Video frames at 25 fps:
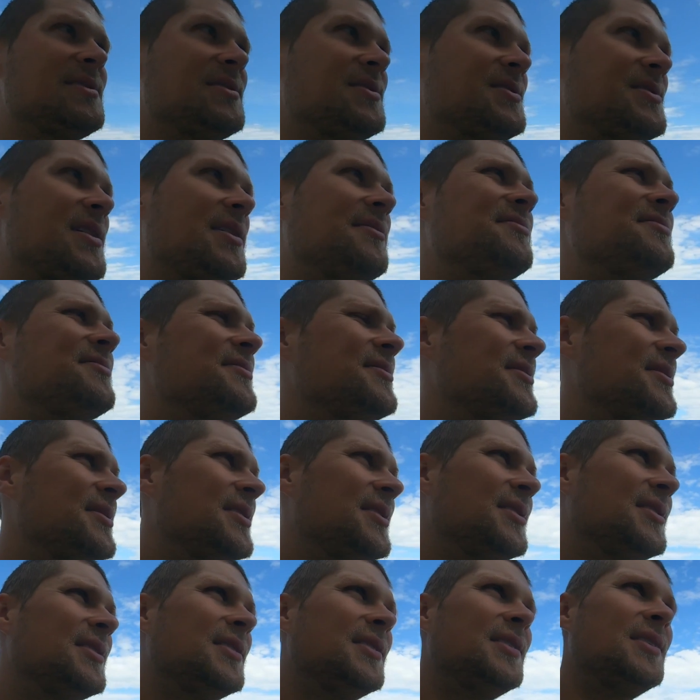and
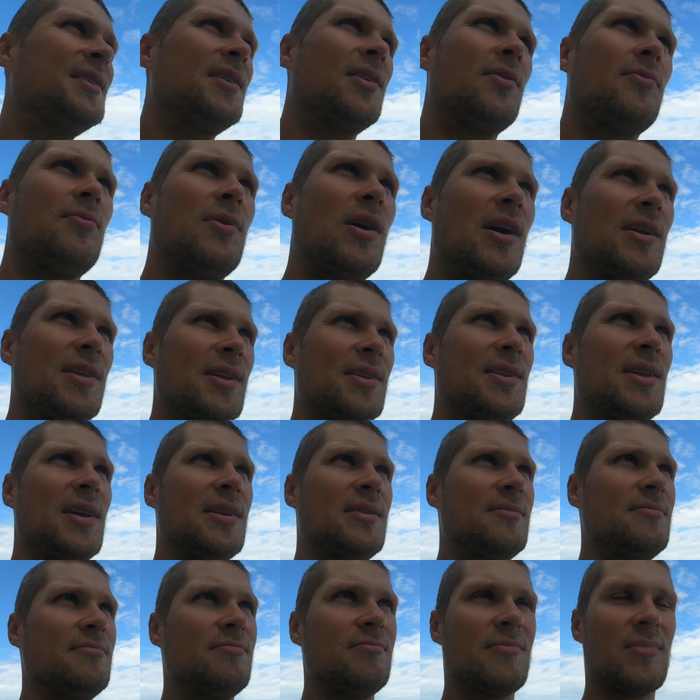stuff rather
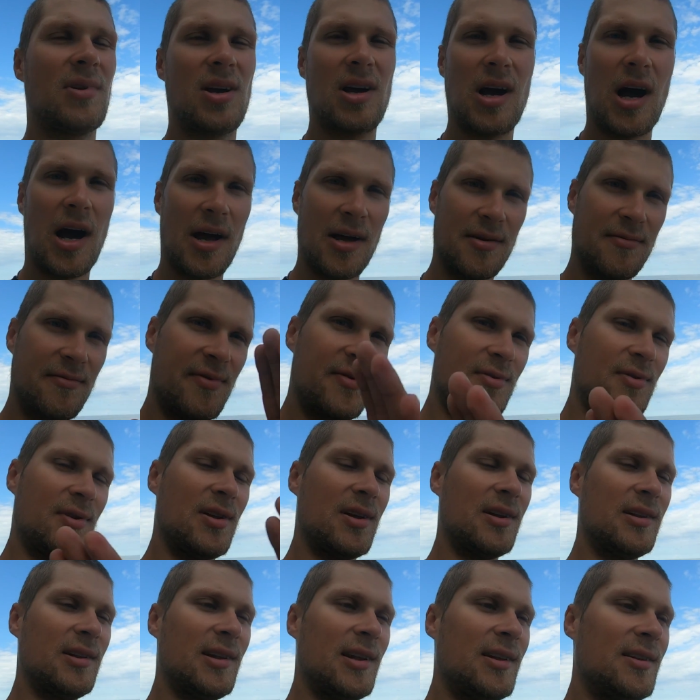than cut in through
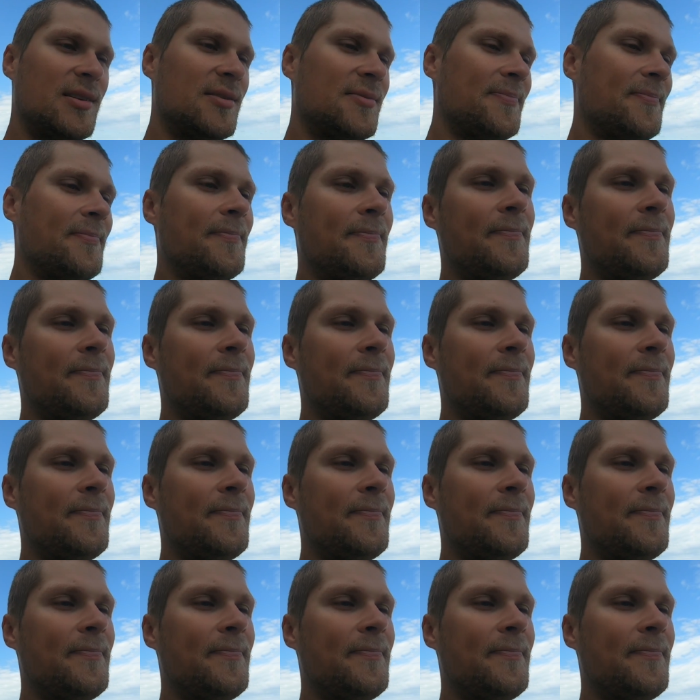the inland.